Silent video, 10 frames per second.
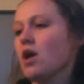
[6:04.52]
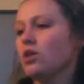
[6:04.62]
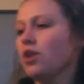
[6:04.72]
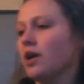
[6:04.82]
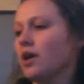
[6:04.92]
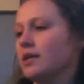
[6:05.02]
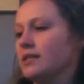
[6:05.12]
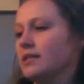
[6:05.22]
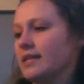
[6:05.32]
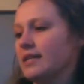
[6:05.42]
Look,
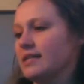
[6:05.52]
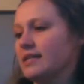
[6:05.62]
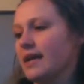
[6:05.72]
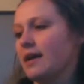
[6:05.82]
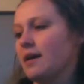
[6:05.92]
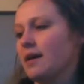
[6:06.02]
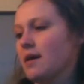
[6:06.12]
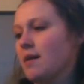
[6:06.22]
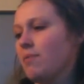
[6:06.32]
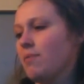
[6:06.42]
says Nana,
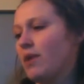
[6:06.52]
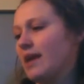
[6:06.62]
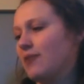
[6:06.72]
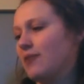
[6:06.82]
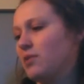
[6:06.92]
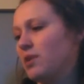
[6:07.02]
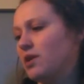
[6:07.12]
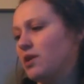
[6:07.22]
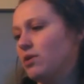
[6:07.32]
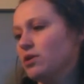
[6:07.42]
pointing out the
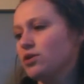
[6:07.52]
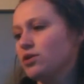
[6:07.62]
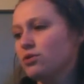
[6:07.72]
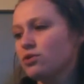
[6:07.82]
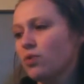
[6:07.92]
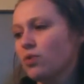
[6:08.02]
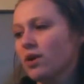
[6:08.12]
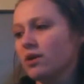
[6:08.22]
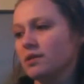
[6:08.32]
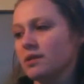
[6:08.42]
window. 2
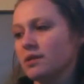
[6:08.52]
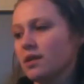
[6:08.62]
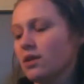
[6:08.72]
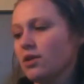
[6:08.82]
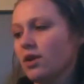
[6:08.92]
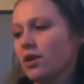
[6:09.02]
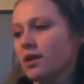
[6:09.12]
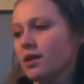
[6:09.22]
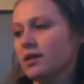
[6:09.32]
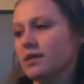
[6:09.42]
squirrels.
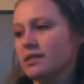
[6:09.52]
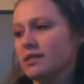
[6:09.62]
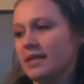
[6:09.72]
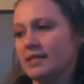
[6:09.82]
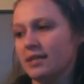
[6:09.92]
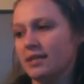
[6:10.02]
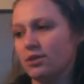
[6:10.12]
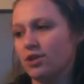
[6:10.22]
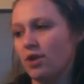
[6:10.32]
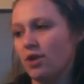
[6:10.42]
Look, says
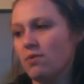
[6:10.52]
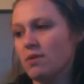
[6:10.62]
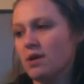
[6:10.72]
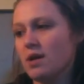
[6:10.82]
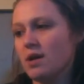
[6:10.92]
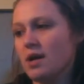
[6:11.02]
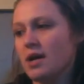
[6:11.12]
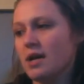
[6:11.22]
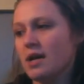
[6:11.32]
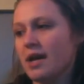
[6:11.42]
Little Joe.
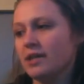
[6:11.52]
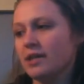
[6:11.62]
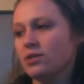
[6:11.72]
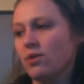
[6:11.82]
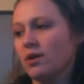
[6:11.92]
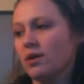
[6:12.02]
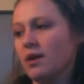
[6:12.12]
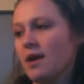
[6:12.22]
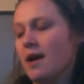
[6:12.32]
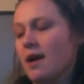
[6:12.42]
Next door,
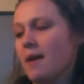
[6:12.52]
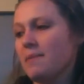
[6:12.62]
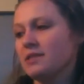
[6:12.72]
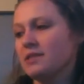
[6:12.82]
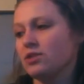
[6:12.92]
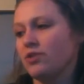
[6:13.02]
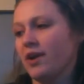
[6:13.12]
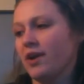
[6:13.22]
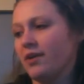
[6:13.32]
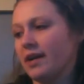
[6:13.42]
Mrs.
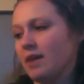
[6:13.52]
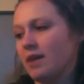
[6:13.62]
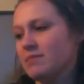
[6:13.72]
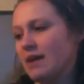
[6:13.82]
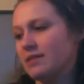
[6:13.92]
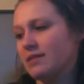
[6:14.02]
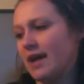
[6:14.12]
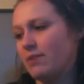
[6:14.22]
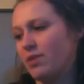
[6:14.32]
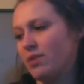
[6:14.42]
Gregory comes
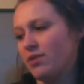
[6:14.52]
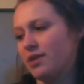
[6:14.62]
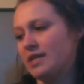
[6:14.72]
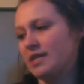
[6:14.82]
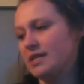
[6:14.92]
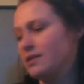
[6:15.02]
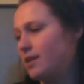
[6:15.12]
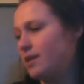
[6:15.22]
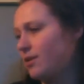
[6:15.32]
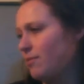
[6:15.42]
outside with her
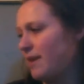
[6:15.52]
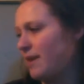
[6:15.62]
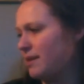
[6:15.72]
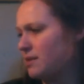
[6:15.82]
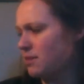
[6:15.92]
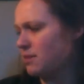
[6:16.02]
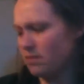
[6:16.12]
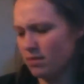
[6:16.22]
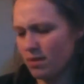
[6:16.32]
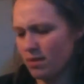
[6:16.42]
easel and her paints.
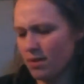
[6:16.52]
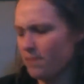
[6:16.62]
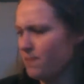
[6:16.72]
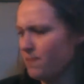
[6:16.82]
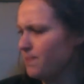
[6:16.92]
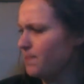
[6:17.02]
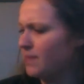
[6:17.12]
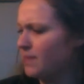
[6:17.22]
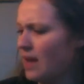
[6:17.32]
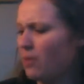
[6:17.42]

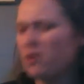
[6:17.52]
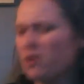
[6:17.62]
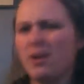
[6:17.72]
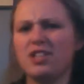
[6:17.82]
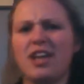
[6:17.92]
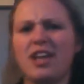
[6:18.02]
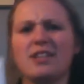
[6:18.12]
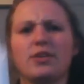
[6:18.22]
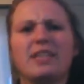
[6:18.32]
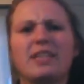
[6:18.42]
I wonder why she
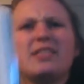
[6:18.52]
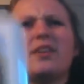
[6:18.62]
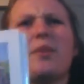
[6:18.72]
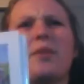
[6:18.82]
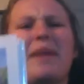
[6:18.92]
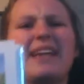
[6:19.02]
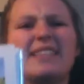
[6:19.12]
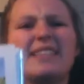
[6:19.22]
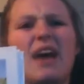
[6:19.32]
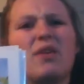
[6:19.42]
has her easel and her
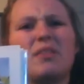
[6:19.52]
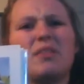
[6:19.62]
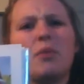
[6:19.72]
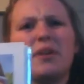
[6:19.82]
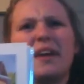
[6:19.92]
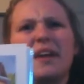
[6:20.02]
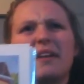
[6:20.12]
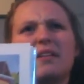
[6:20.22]
paints out in the morning.